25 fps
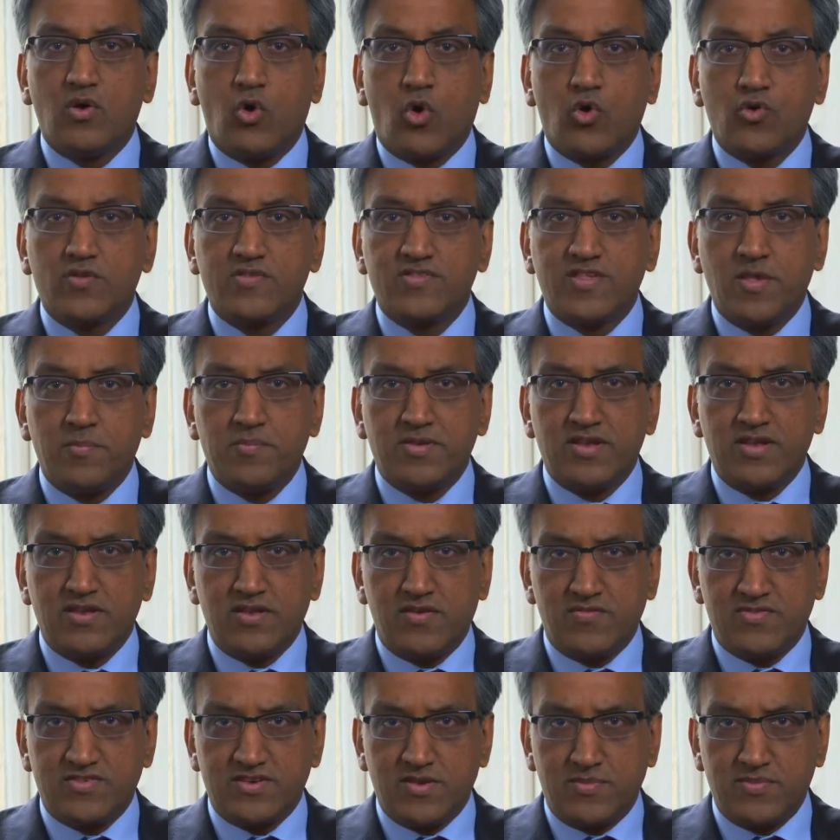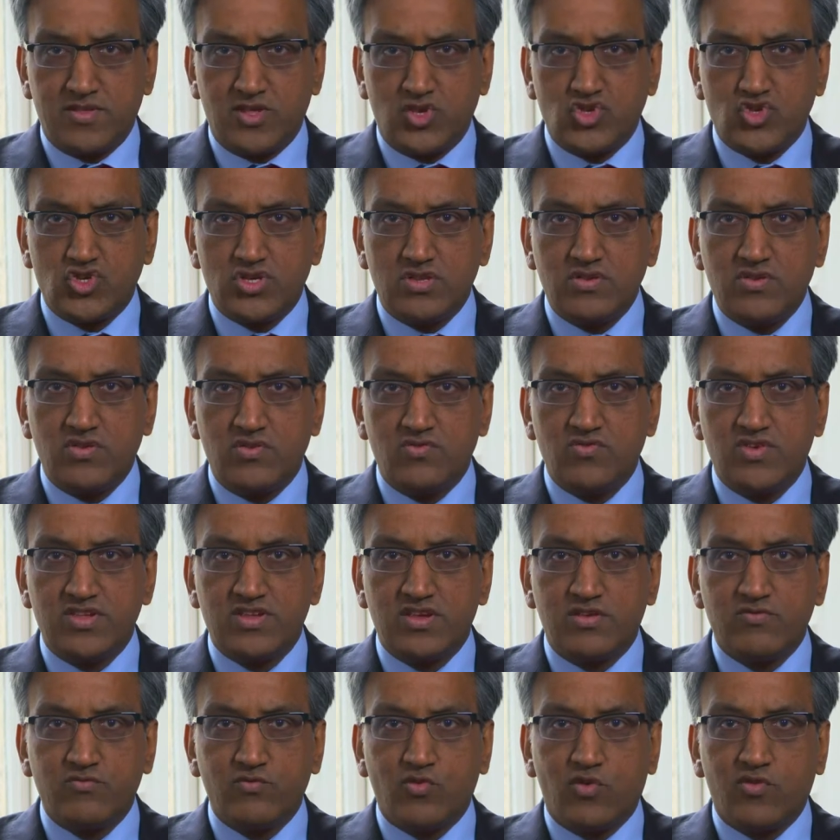occipital nerve stimulation,
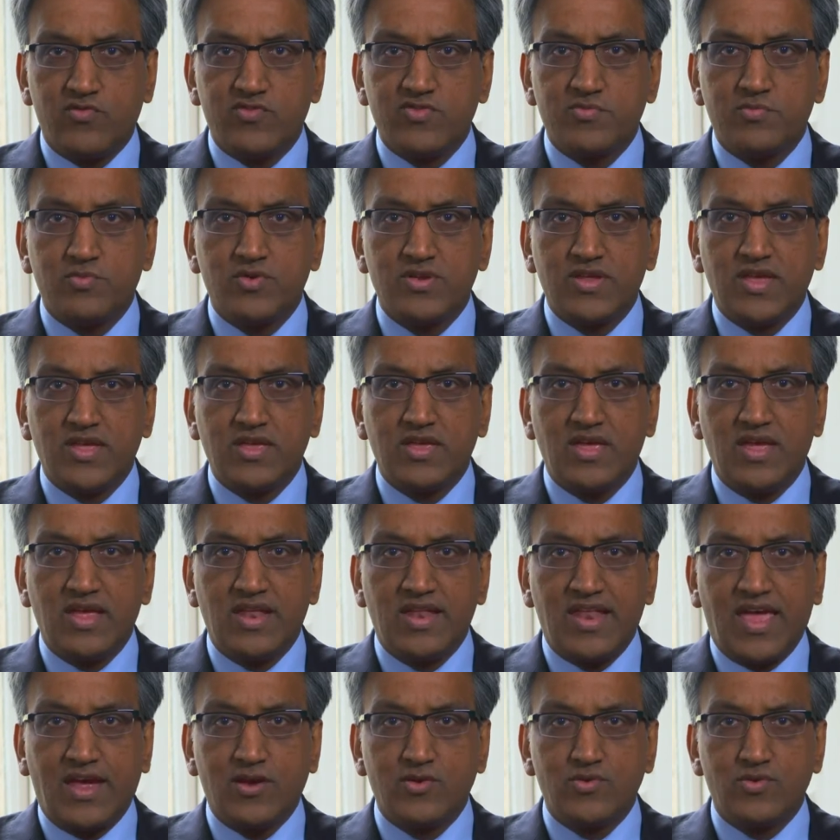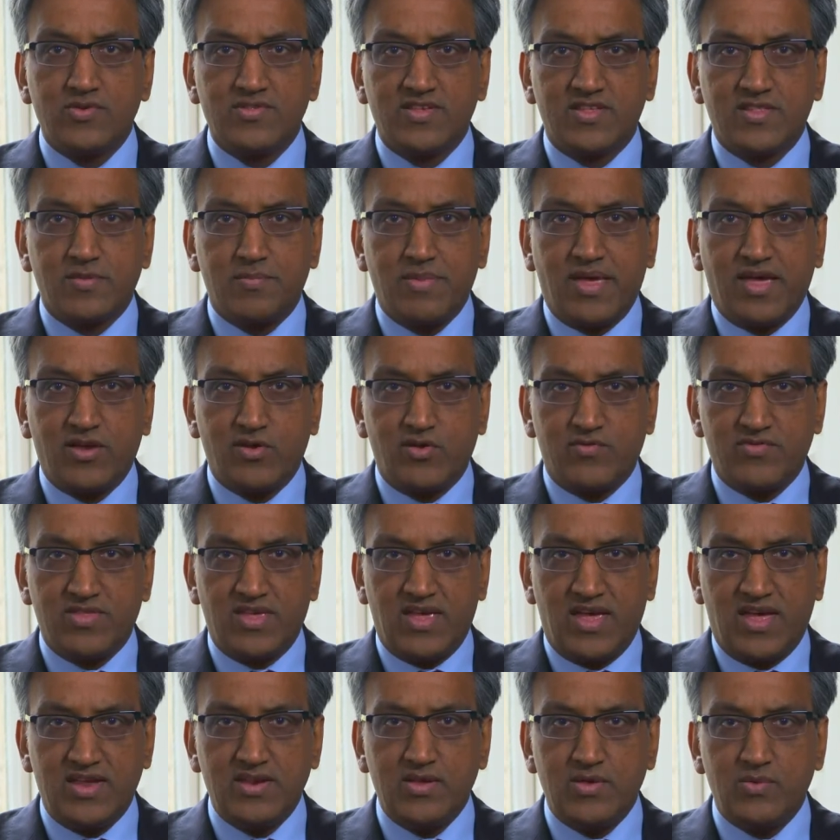which involves putting electrodes at the back of
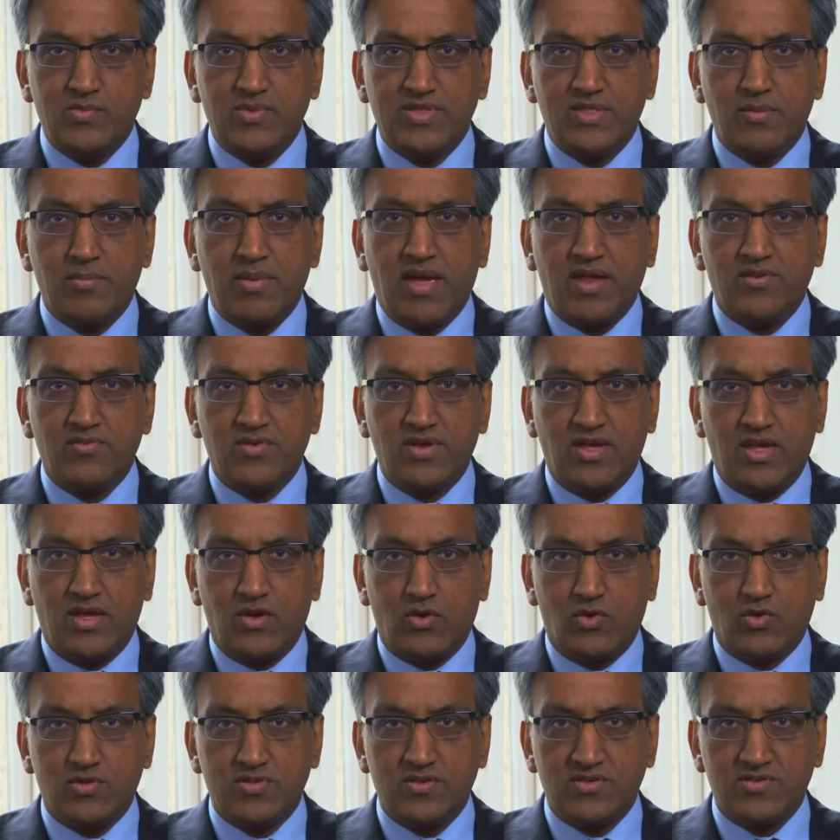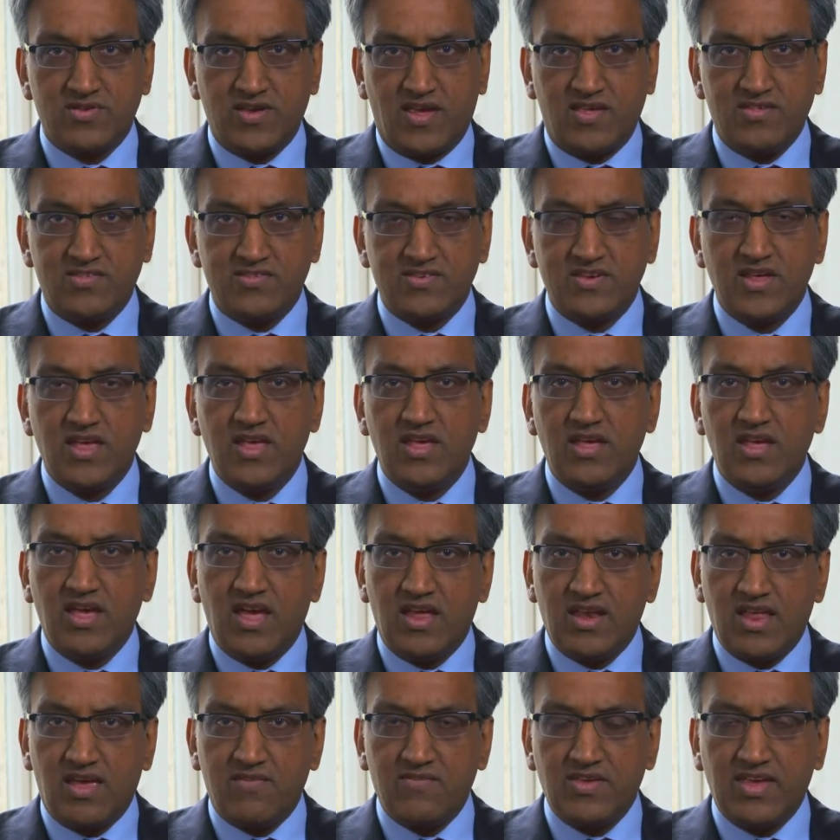the head with a battery on the chest
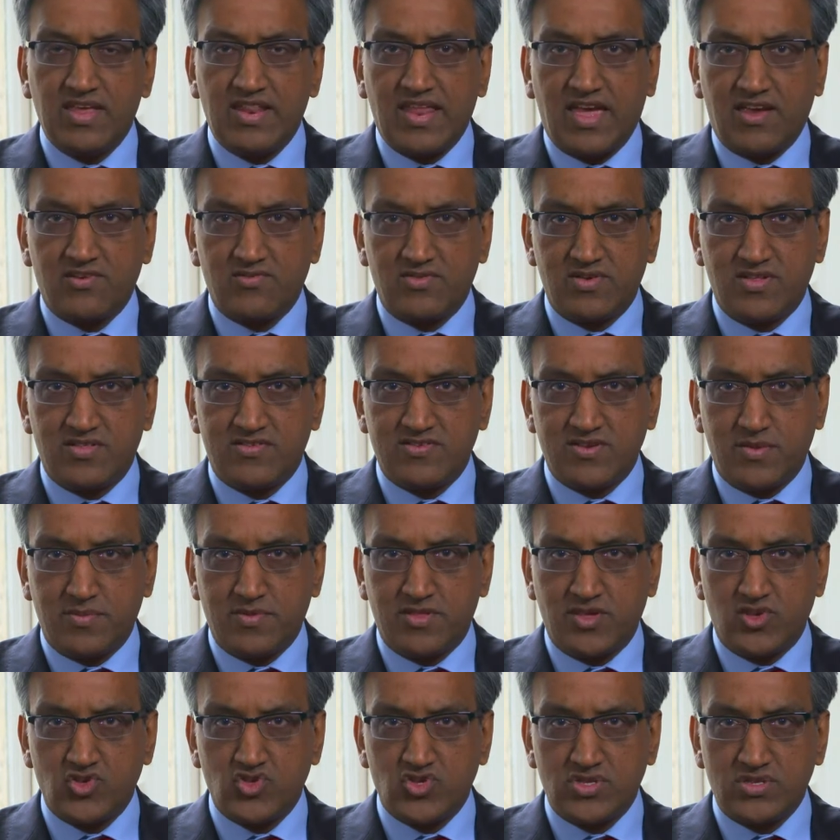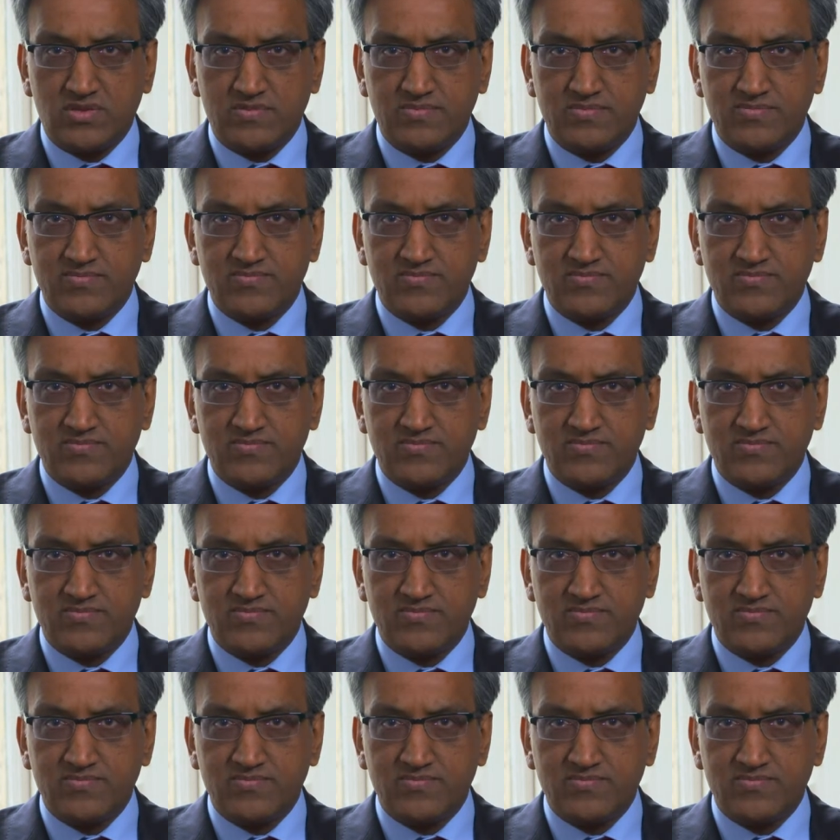and having electrical stimulation.